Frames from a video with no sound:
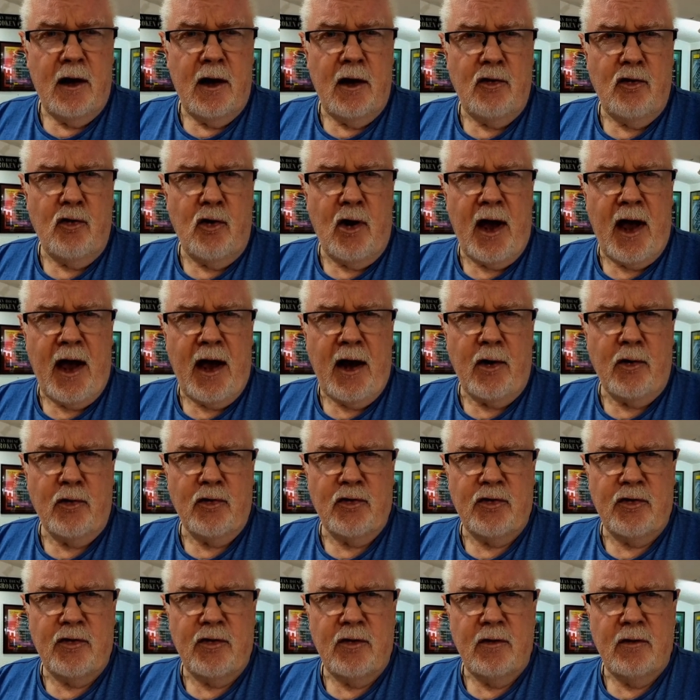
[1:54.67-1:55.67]
in your
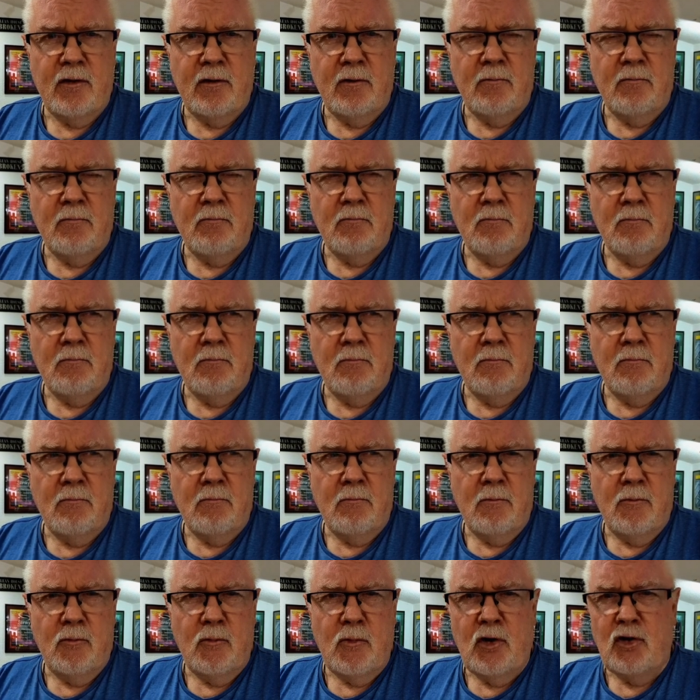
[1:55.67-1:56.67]
house?
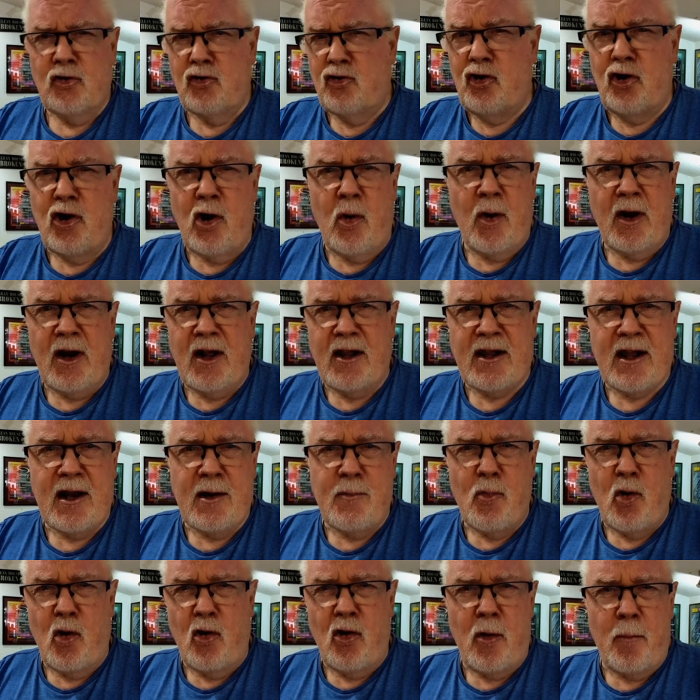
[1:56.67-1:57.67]
Do you know
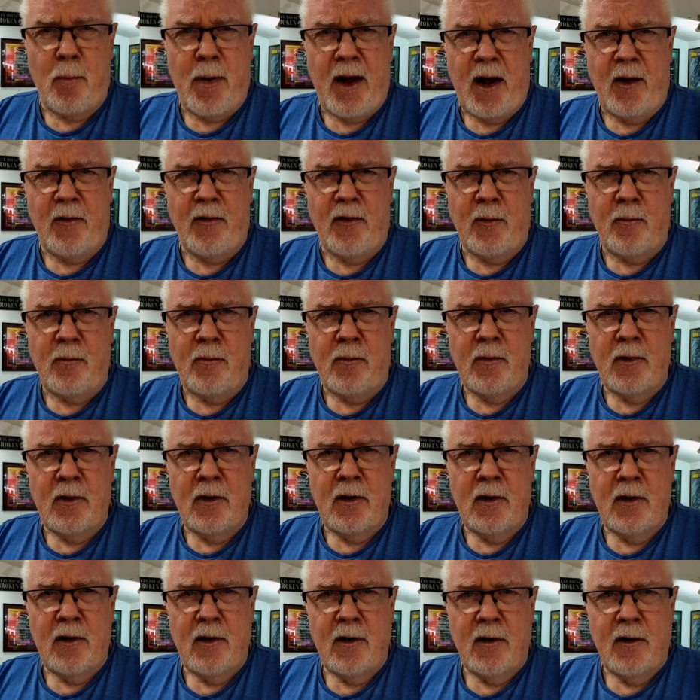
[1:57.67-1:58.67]
anything more about them
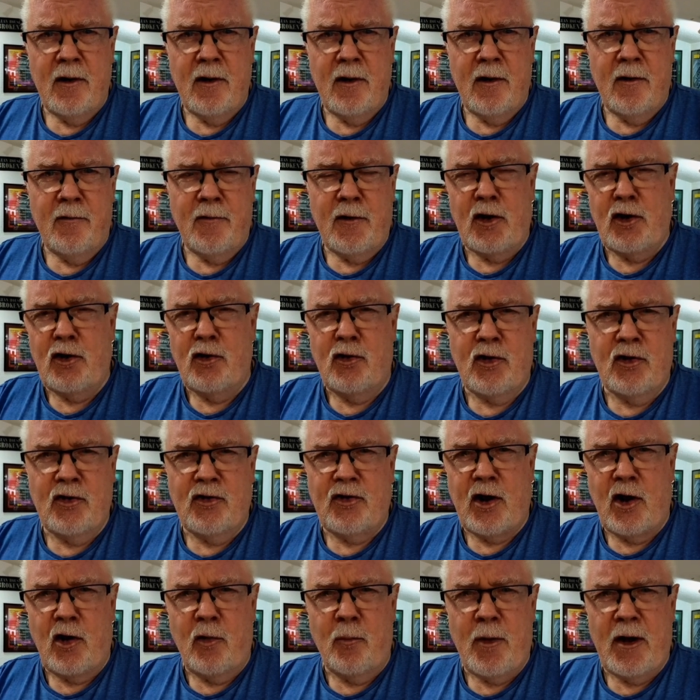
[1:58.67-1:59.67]
that you can
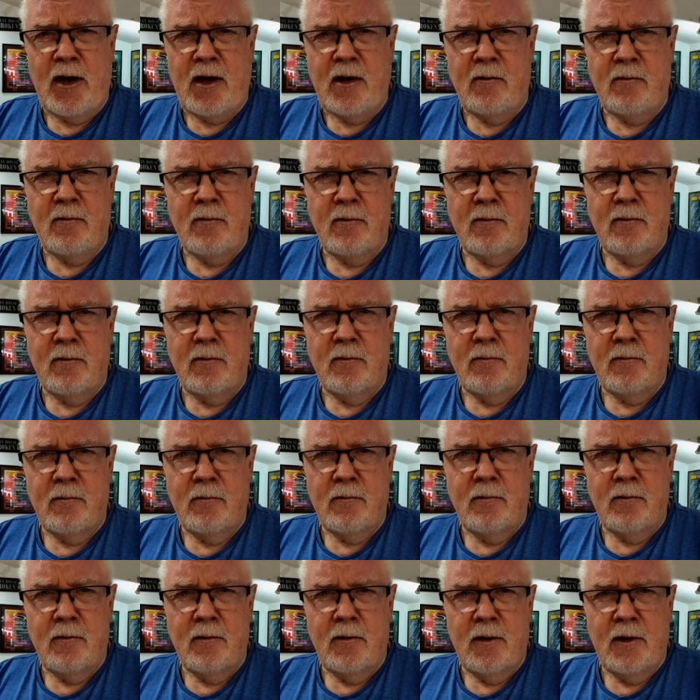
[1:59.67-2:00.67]
tell me?
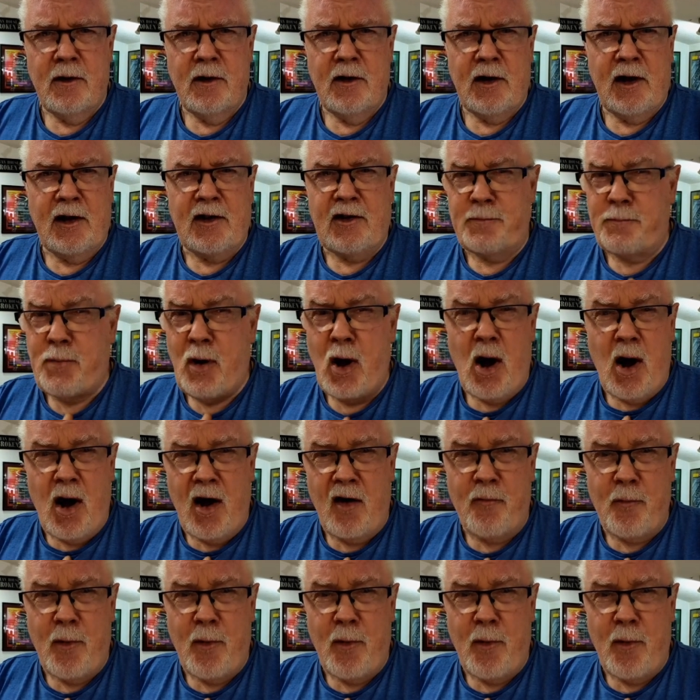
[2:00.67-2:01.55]
It's part